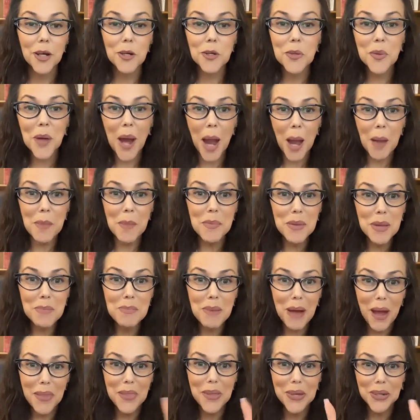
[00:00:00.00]
grab you
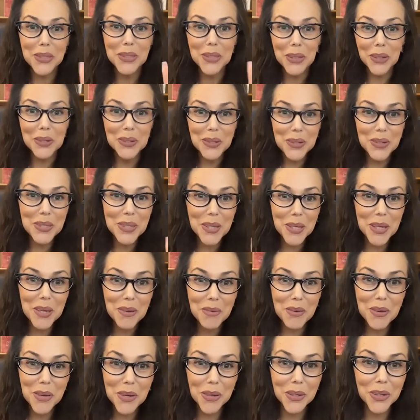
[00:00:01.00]
by the shoulders and
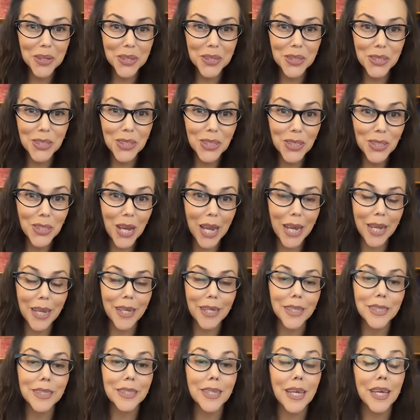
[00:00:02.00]
give you a good shake
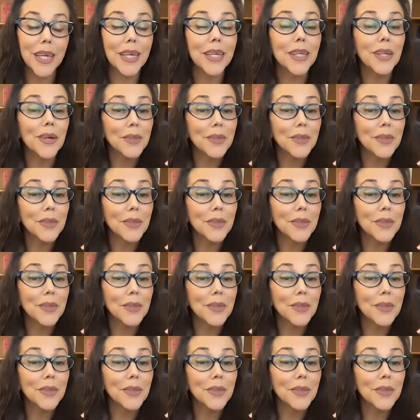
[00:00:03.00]
and say,